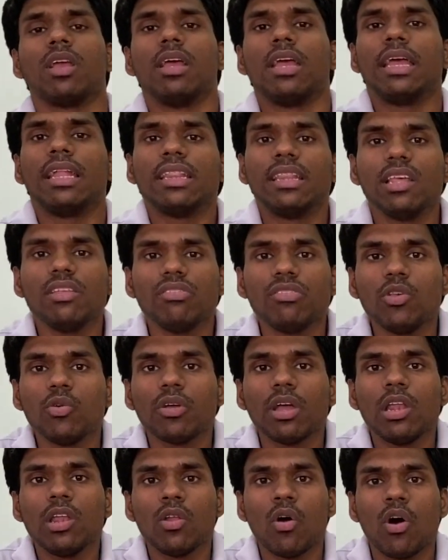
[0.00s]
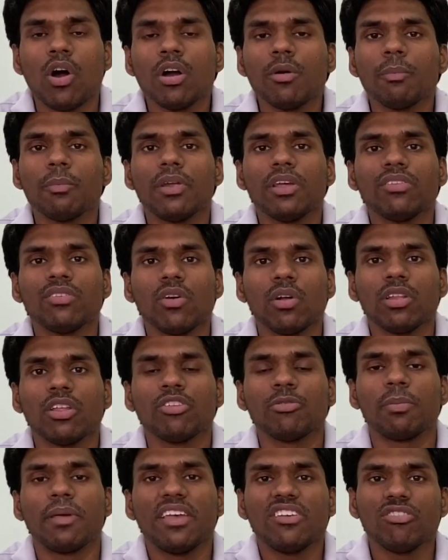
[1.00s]
In this, you can long press on the
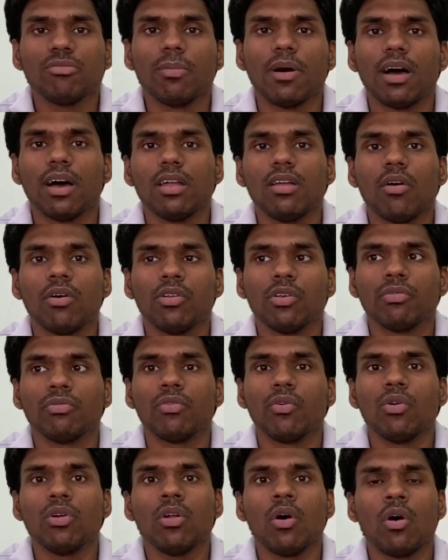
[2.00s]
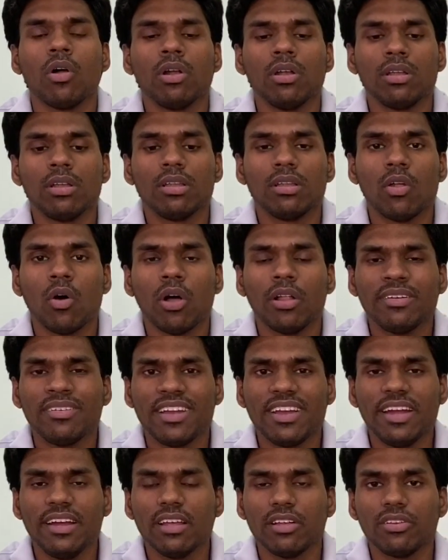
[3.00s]
space bar on your phone on
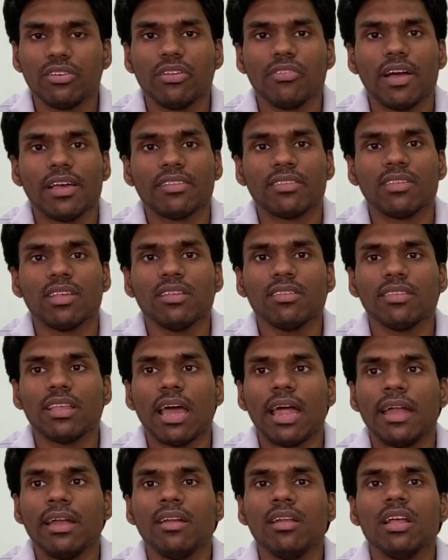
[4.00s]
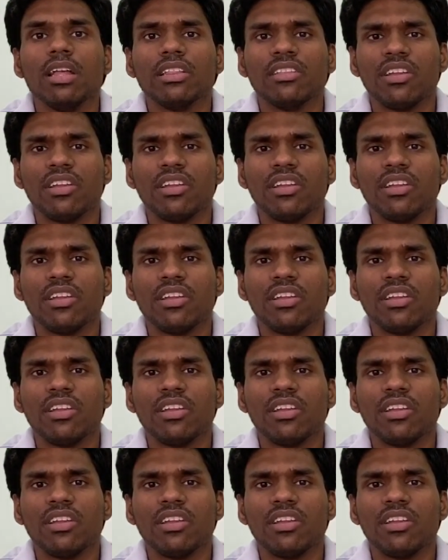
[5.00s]
non-3D touch devices and